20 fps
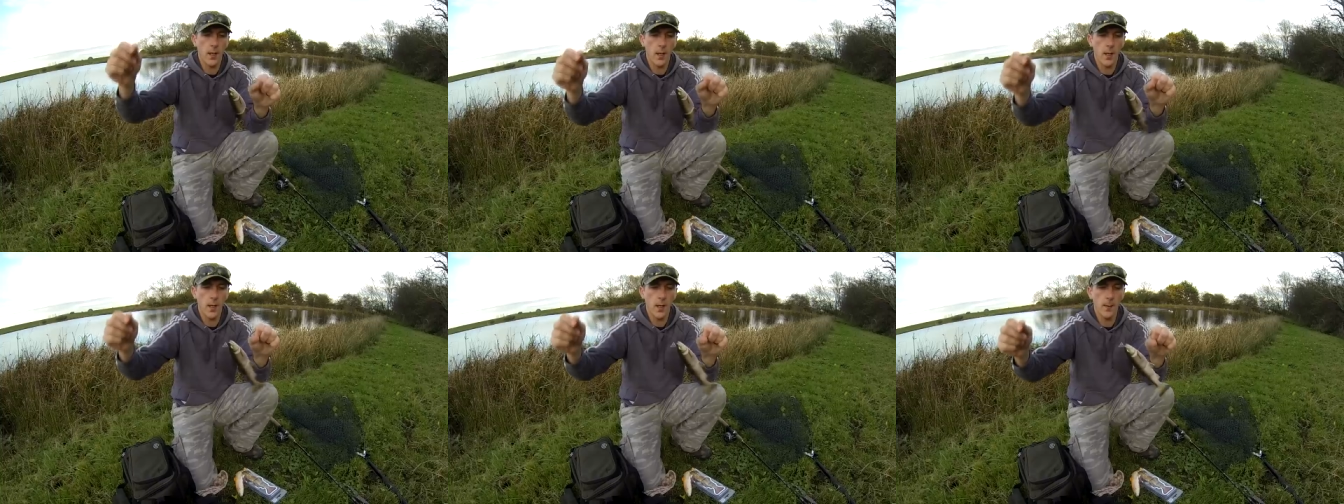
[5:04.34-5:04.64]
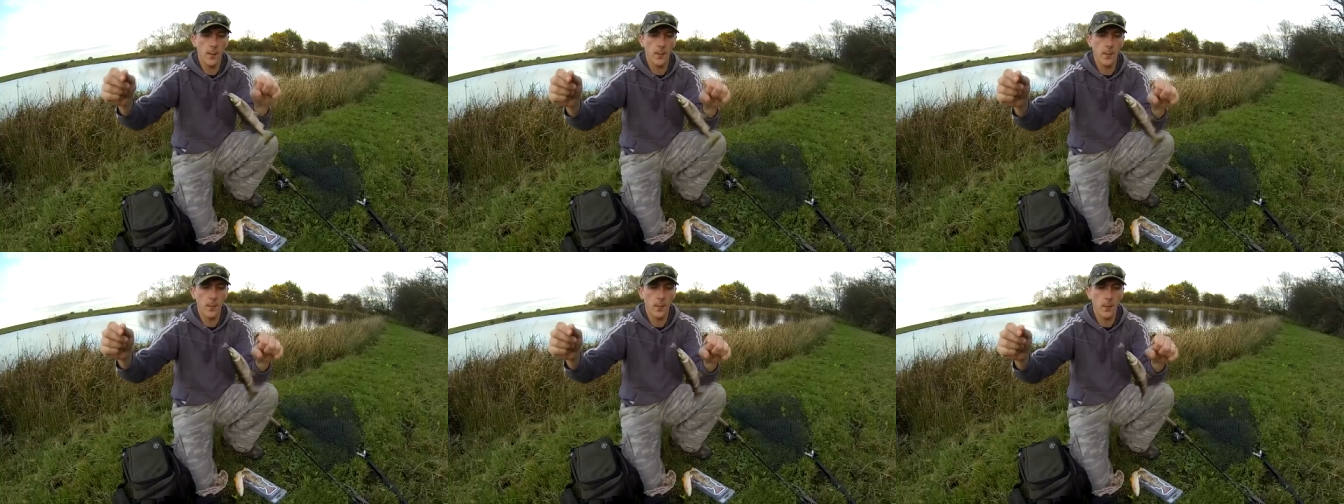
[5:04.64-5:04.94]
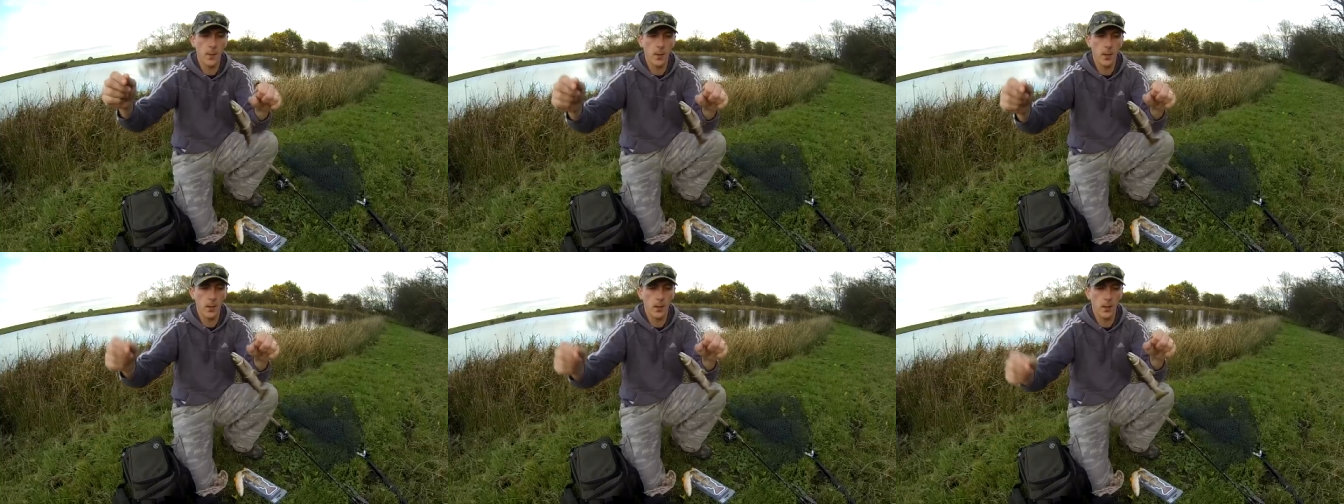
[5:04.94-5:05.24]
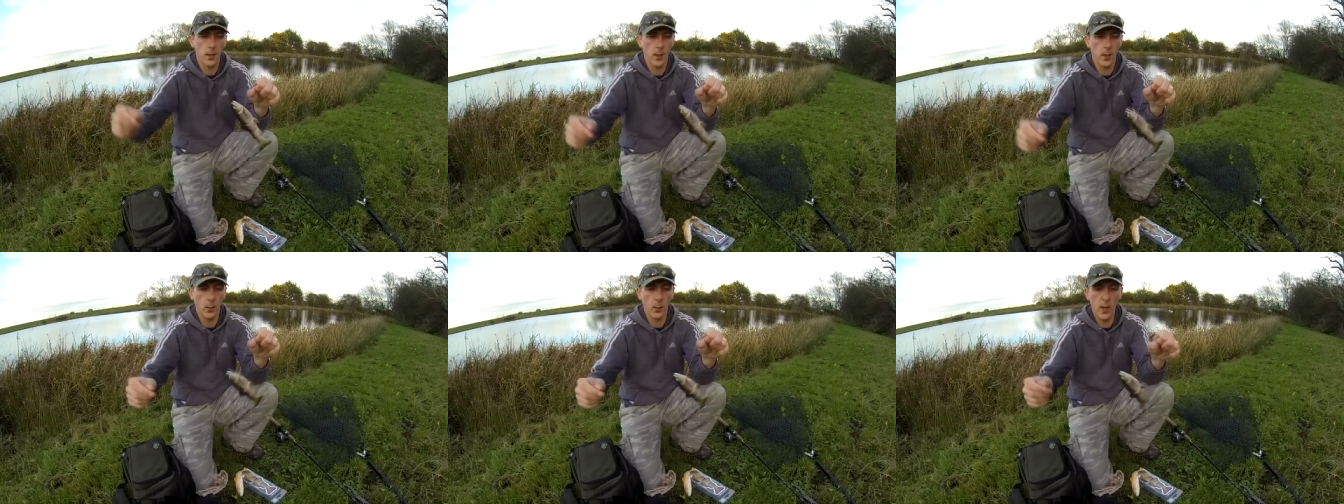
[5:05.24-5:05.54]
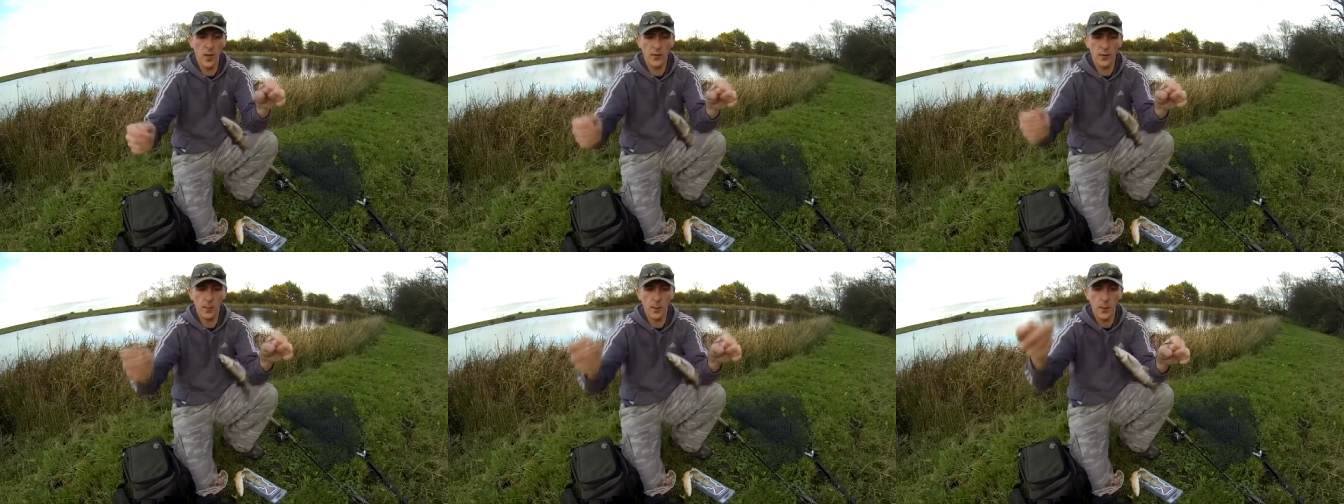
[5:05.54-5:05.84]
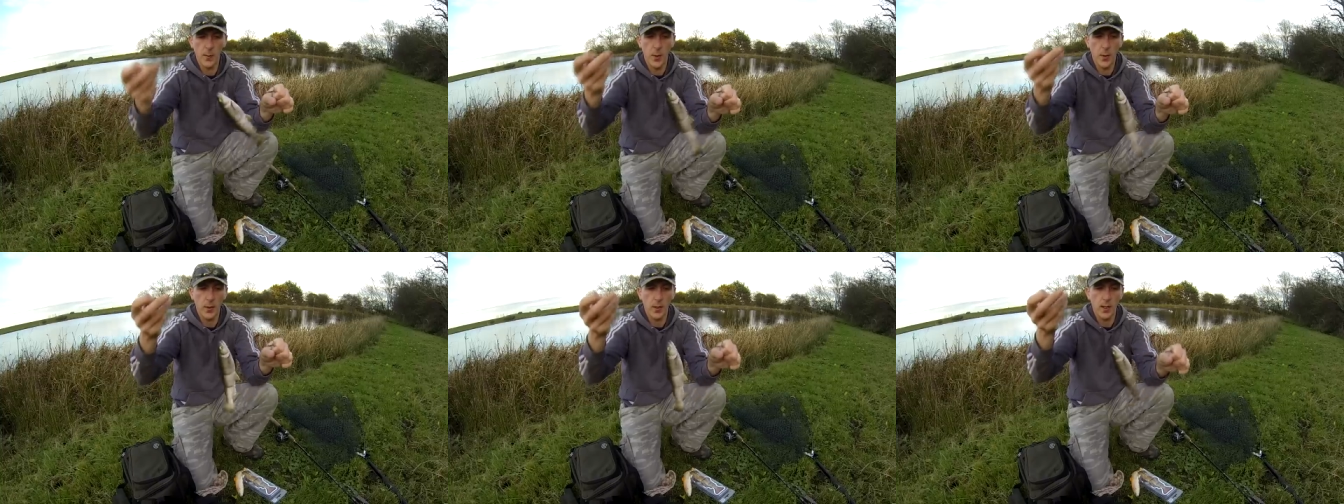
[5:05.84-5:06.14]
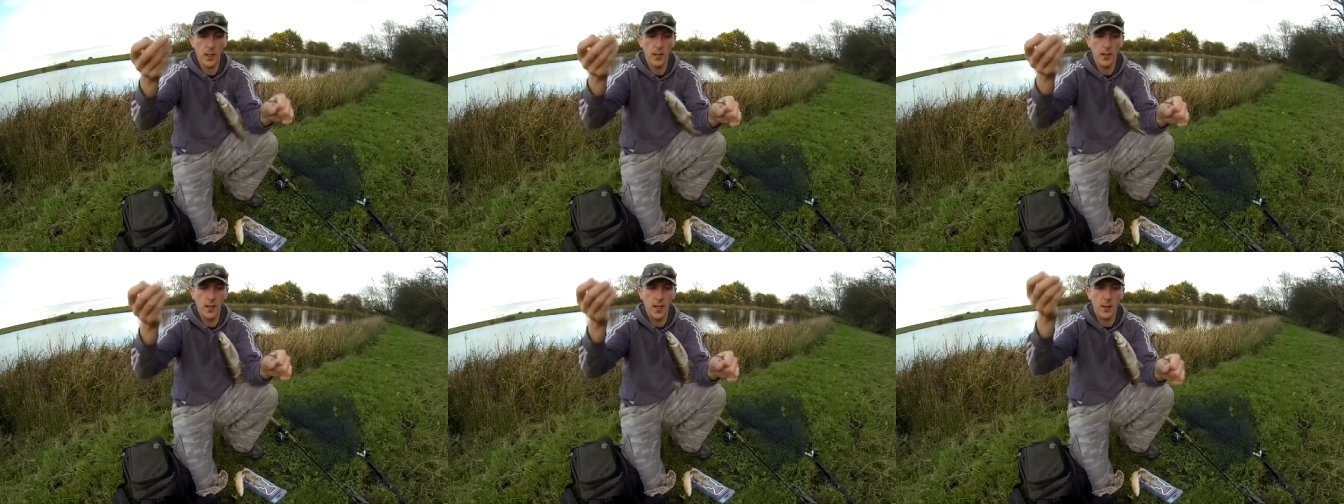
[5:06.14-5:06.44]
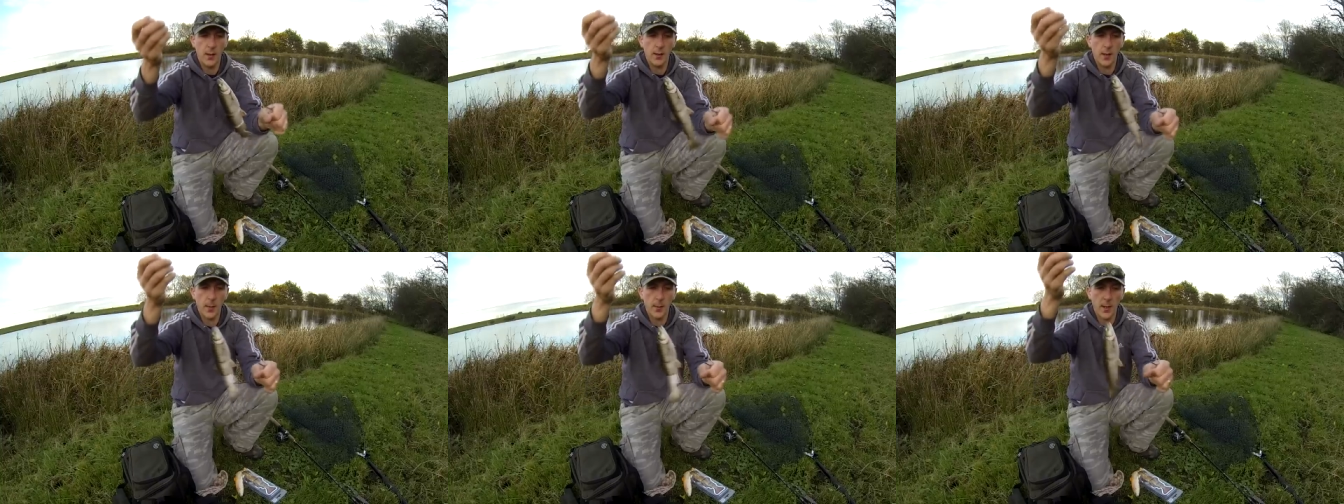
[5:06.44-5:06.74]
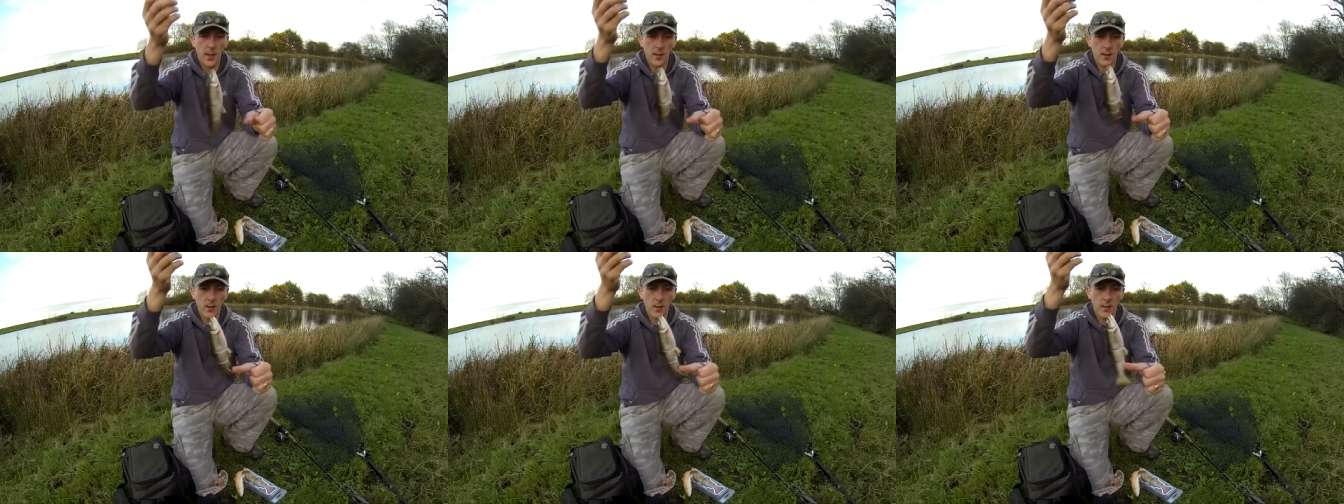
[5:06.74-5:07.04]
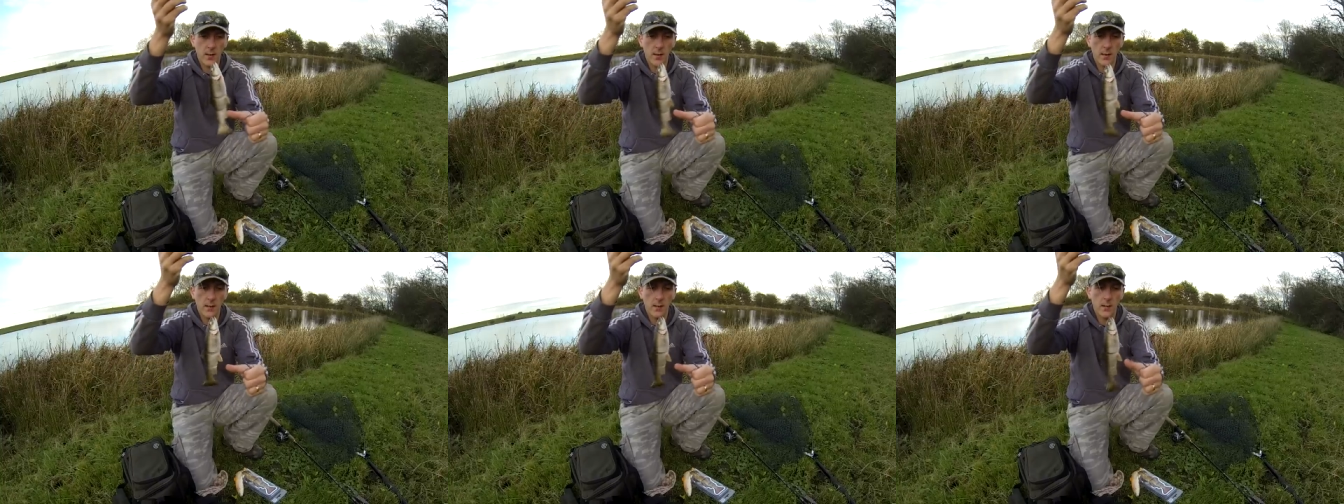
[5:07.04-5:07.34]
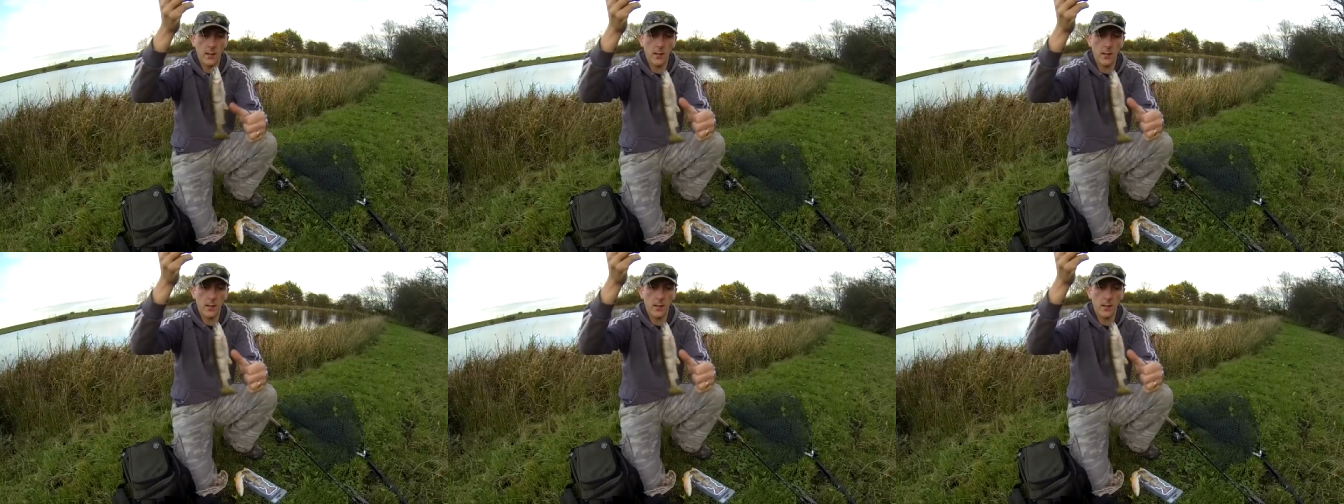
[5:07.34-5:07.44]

um, are away from the body and that, that means that the,